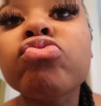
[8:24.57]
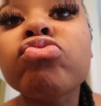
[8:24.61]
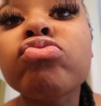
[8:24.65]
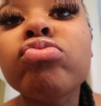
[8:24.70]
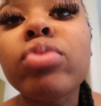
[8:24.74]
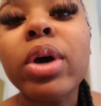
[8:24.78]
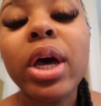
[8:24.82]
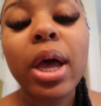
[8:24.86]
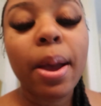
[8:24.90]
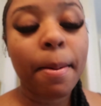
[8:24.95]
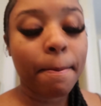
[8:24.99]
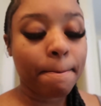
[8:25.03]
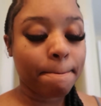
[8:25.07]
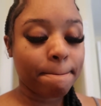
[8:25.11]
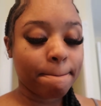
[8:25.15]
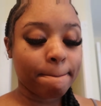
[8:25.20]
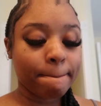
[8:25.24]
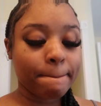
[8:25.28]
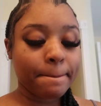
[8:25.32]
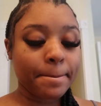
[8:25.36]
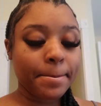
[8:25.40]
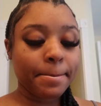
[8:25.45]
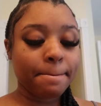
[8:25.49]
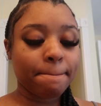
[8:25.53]
but
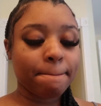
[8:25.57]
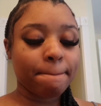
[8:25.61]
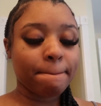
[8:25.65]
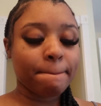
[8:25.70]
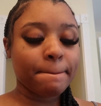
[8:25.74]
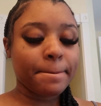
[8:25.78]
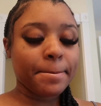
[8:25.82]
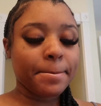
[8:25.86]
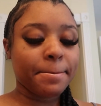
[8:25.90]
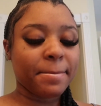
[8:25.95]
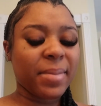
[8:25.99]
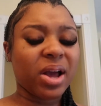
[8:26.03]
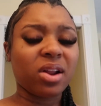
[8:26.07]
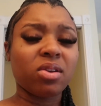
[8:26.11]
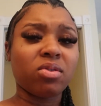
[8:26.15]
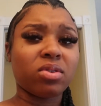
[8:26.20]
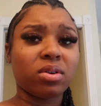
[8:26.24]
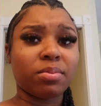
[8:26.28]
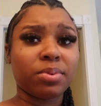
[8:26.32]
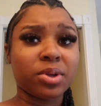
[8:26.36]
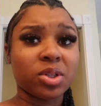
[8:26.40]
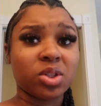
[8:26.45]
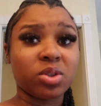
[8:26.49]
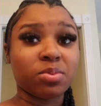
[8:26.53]
I don't
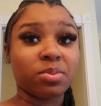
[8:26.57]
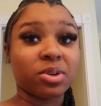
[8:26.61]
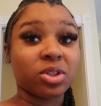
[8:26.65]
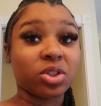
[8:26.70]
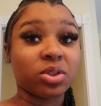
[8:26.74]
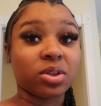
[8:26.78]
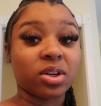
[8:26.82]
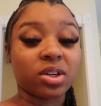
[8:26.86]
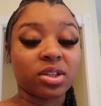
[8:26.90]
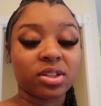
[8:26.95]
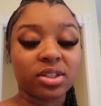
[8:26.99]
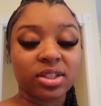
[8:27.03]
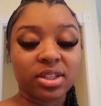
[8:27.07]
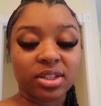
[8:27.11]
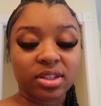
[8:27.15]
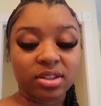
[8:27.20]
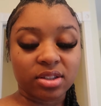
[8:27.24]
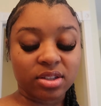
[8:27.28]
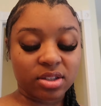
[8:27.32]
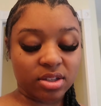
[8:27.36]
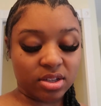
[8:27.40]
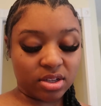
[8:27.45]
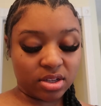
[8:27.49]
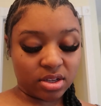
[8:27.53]
want to put too much on
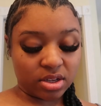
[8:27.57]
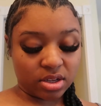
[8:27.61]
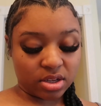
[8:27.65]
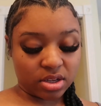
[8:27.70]
since